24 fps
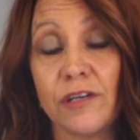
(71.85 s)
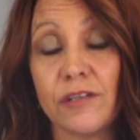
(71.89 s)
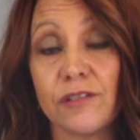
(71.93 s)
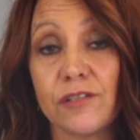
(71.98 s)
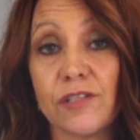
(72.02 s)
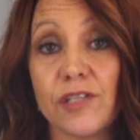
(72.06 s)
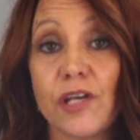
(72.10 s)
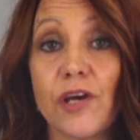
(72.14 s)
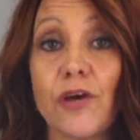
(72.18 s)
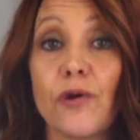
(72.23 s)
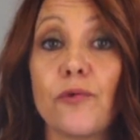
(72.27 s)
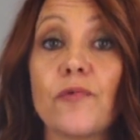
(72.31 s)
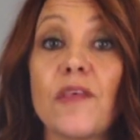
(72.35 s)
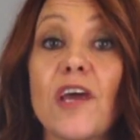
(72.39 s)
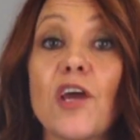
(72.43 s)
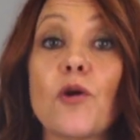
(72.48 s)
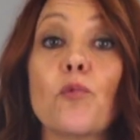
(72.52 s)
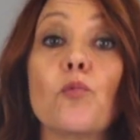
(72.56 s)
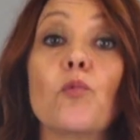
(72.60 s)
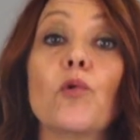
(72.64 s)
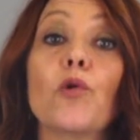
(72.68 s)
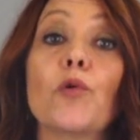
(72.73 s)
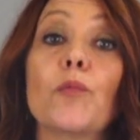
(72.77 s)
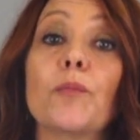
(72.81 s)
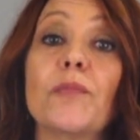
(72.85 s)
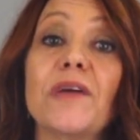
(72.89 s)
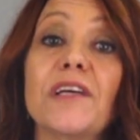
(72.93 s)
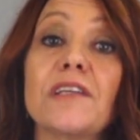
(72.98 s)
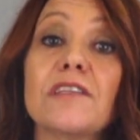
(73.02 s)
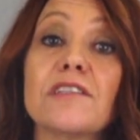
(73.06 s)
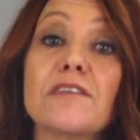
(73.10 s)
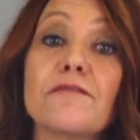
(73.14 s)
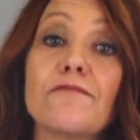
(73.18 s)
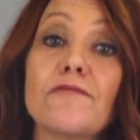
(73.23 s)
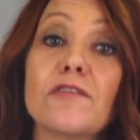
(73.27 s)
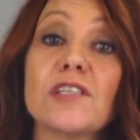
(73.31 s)
So there will be
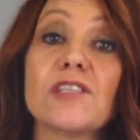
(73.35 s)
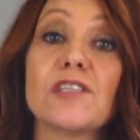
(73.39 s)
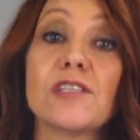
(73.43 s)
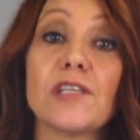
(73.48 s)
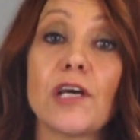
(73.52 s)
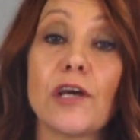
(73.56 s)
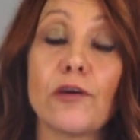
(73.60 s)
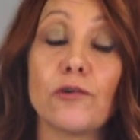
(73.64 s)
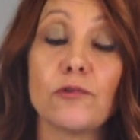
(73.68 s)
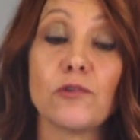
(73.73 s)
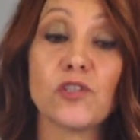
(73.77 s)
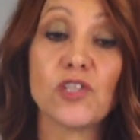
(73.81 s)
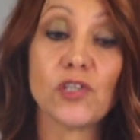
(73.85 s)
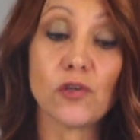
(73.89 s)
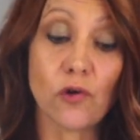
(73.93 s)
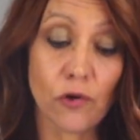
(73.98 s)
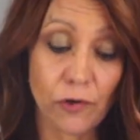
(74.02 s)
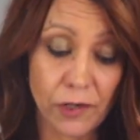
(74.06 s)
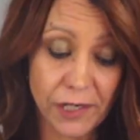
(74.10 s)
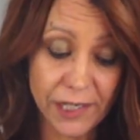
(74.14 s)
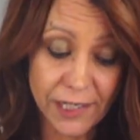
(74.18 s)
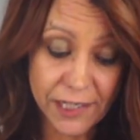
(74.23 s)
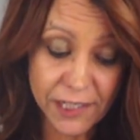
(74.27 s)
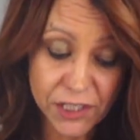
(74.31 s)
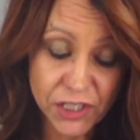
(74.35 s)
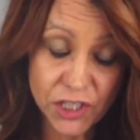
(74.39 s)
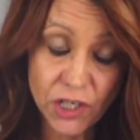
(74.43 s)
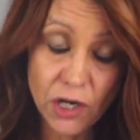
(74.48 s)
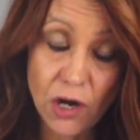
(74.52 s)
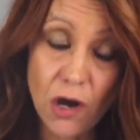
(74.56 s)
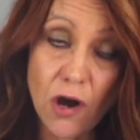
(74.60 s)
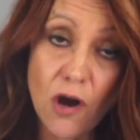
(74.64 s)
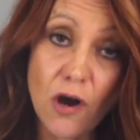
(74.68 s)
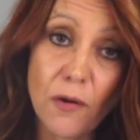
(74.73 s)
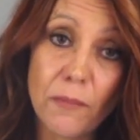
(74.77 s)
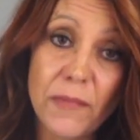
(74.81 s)
different zones on each
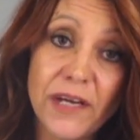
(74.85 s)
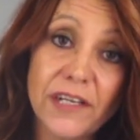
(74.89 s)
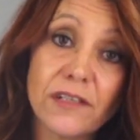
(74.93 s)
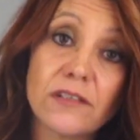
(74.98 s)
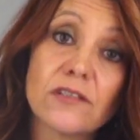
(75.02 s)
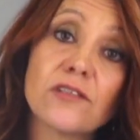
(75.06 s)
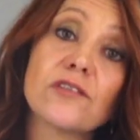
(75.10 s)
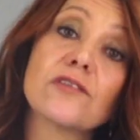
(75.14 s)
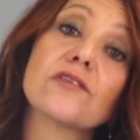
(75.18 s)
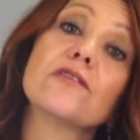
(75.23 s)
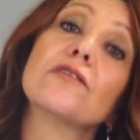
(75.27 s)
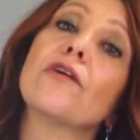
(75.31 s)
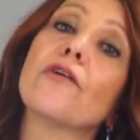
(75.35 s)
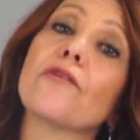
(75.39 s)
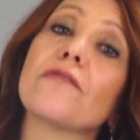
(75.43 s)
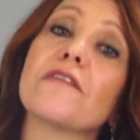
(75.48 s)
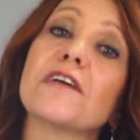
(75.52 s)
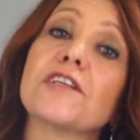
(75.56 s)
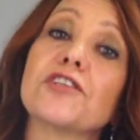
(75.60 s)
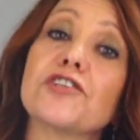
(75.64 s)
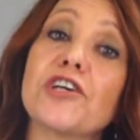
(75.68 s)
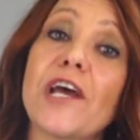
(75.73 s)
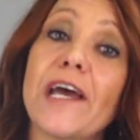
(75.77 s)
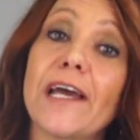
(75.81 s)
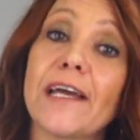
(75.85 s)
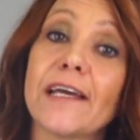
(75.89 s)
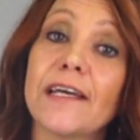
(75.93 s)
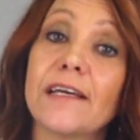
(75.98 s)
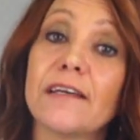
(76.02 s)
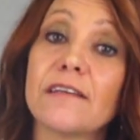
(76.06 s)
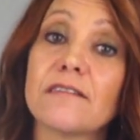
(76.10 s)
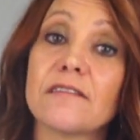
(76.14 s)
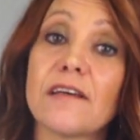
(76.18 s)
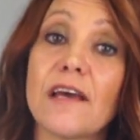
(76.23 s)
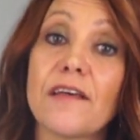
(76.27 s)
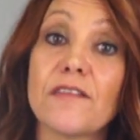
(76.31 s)
garment, on the
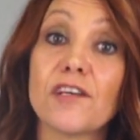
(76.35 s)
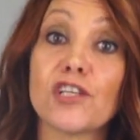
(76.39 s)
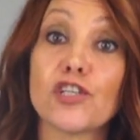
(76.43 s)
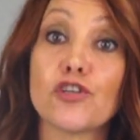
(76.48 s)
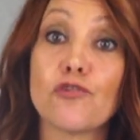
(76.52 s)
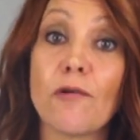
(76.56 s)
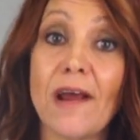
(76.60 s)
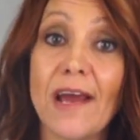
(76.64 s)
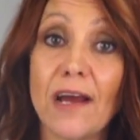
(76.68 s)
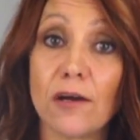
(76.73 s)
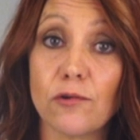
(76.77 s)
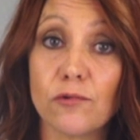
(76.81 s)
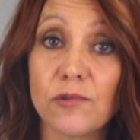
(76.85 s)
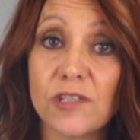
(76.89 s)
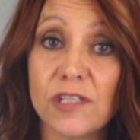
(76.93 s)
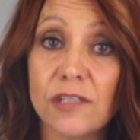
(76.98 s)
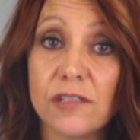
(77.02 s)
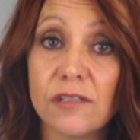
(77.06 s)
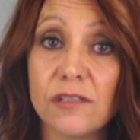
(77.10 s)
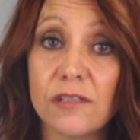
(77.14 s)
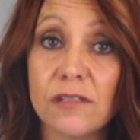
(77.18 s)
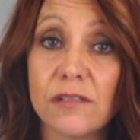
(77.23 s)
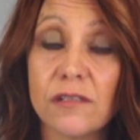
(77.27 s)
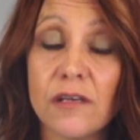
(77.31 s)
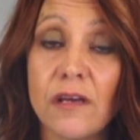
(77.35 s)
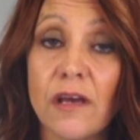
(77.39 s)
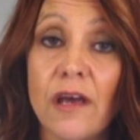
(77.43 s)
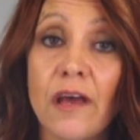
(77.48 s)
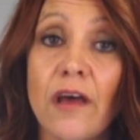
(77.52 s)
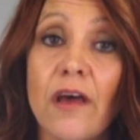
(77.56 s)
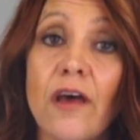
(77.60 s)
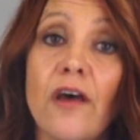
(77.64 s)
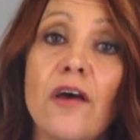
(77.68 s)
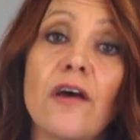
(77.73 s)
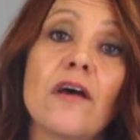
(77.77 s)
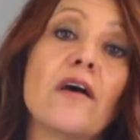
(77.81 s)
jacket and the trousers,
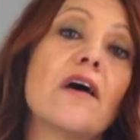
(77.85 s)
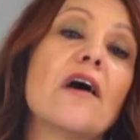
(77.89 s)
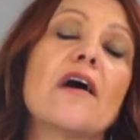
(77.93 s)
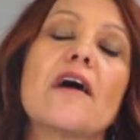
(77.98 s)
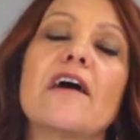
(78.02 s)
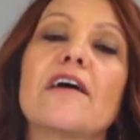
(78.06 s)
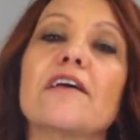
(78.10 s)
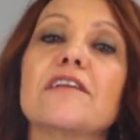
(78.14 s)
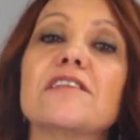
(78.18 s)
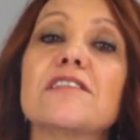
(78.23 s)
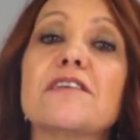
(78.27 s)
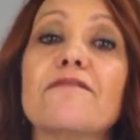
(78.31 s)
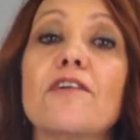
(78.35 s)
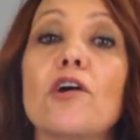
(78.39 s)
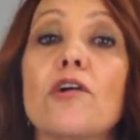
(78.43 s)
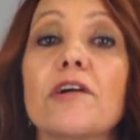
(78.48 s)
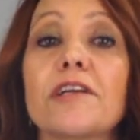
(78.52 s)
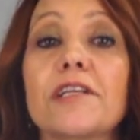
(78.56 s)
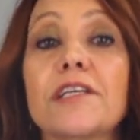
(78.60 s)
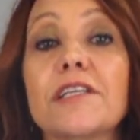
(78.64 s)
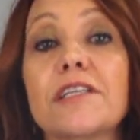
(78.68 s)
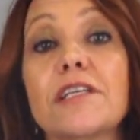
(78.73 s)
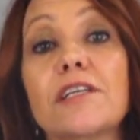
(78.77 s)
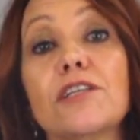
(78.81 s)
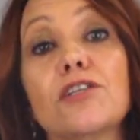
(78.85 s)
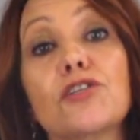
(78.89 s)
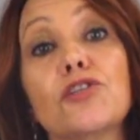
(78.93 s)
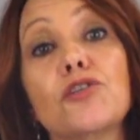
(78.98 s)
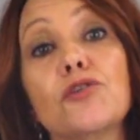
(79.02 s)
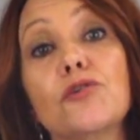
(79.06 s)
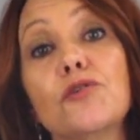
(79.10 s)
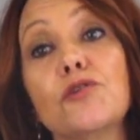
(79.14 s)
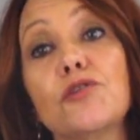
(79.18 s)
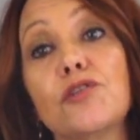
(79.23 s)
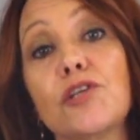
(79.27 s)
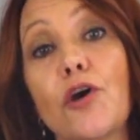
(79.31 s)
divided
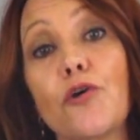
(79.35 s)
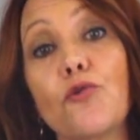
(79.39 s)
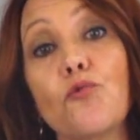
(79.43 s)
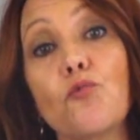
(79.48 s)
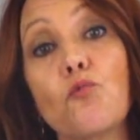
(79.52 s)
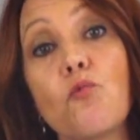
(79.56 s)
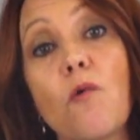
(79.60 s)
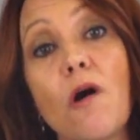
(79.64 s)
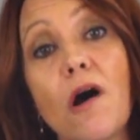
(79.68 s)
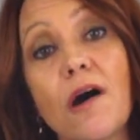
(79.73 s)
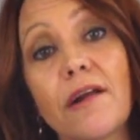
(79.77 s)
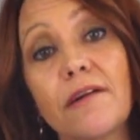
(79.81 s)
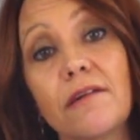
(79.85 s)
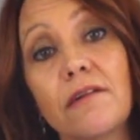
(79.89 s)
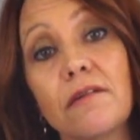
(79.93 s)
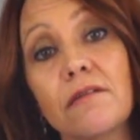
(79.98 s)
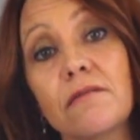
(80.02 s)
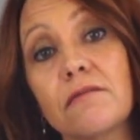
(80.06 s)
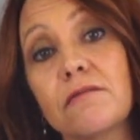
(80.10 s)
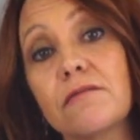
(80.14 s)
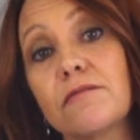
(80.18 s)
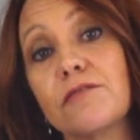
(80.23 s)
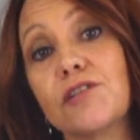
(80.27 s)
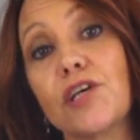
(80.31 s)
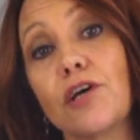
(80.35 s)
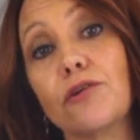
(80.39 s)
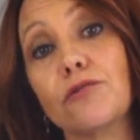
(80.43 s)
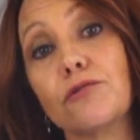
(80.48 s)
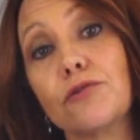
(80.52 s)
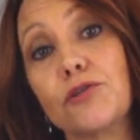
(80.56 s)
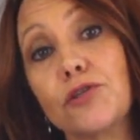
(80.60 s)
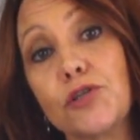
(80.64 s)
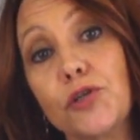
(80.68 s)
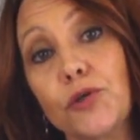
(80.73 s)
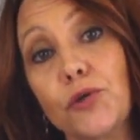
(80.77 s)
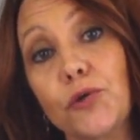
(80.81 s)
into zone 1,
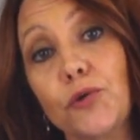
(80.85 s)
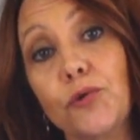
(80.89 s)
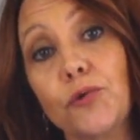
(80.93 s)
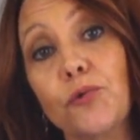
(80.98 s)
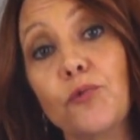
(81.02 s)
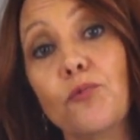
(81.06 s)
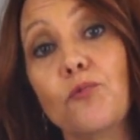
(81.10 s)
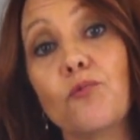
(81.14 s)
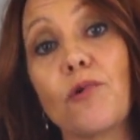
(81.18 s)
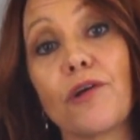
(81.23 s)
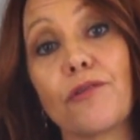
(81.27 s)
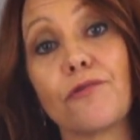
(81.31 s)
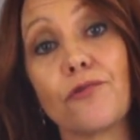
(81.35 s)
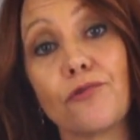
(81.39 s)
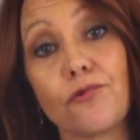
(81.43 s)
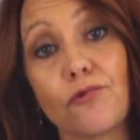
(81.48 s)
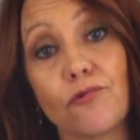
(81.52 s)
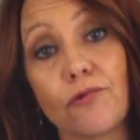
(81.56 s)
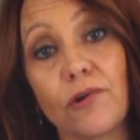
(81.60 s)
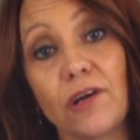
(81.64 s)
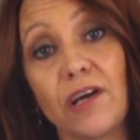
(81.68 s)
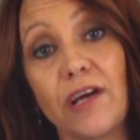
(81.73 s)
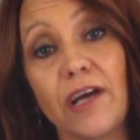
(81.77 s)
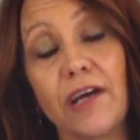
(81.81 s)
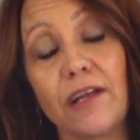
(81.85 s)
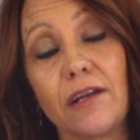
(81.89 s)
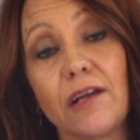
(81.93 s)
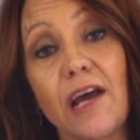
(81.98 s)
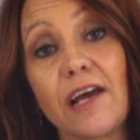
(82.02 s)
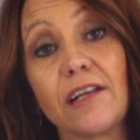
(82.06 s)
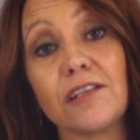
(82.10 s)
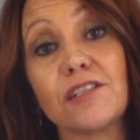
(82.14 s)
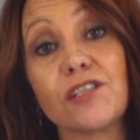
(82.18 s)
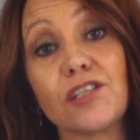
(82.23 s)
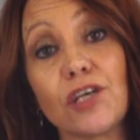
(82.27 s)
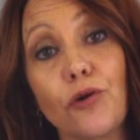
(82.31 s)
zone 2,
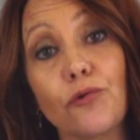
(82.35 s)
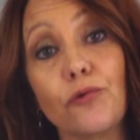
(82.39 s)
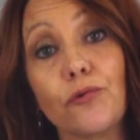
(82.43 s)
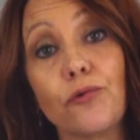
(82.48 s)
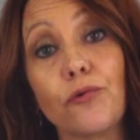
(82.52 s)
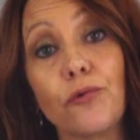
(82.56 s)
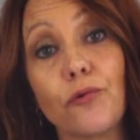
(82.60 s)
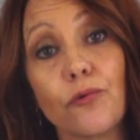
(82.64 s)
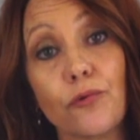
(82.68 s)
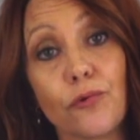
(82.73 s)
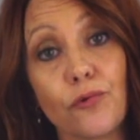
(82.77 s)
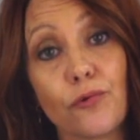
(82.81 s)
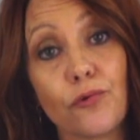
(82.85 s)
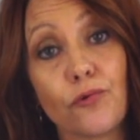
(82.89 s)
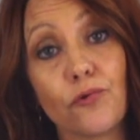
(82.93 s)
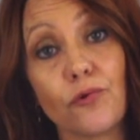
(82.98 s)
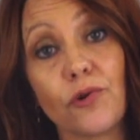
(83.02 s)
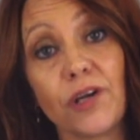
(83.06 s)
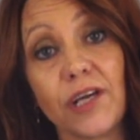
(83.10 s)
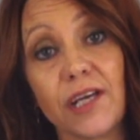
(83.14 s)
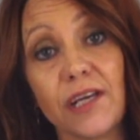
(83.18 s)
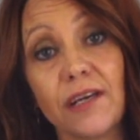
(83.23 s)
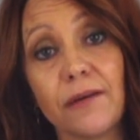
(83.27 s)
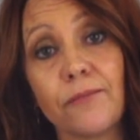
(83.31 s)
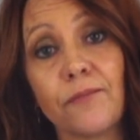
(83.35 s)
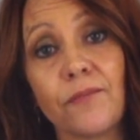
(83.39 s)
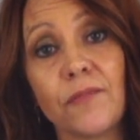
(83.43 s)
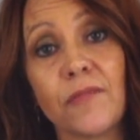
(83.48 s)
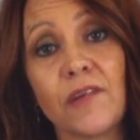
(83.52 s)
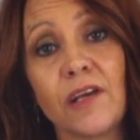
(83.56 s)
and zone 3.